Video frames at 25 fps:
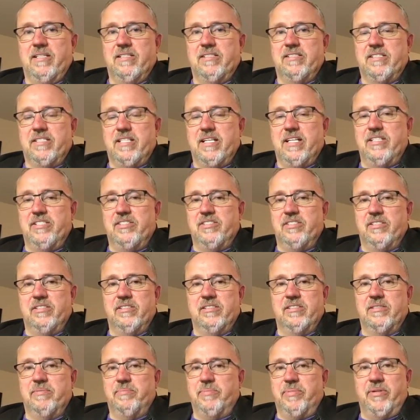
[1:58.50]

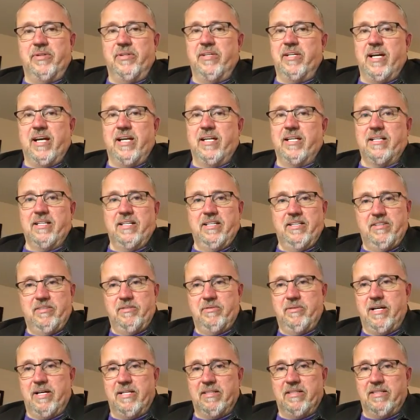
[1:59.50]
stations periodically
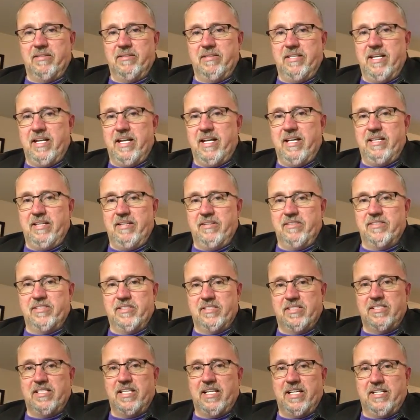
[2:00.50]
throughout the day. There's
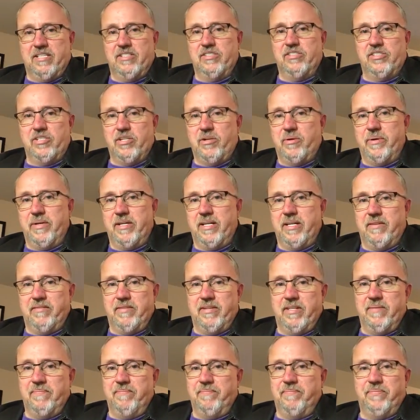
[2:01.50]
a second showing
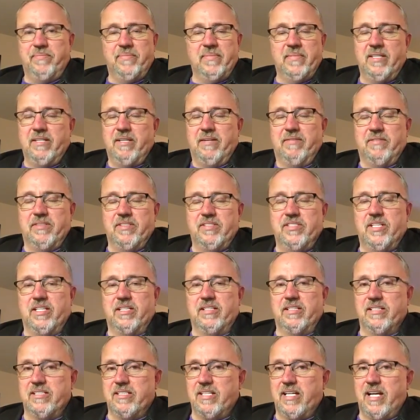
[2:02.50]
of it. You have to
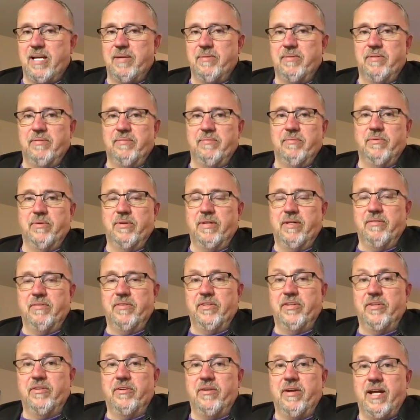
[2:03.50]
check the time and
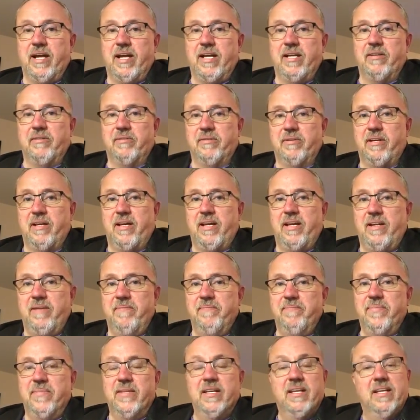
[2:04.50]
wherever you're at, okay?